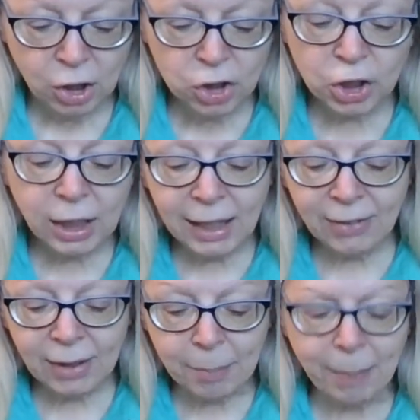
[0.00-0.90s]
Should
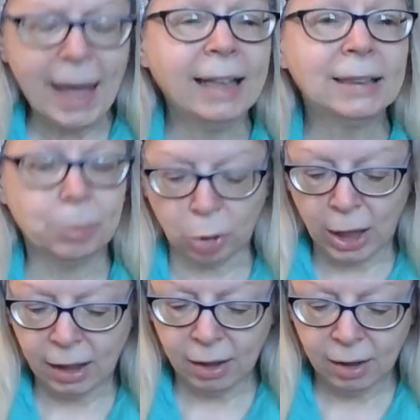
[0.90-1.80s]
even the banks
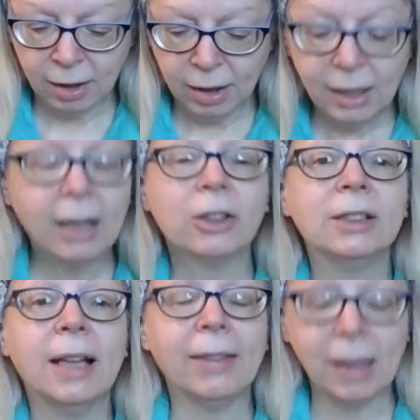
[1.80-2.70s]
break, he cares
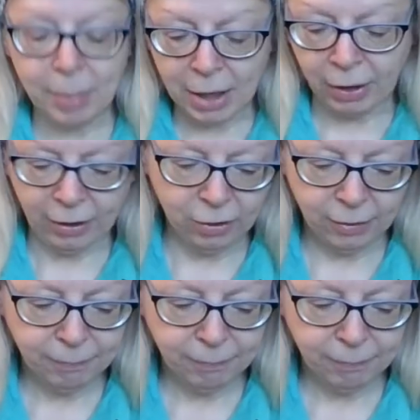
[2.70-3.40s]
nothing about it.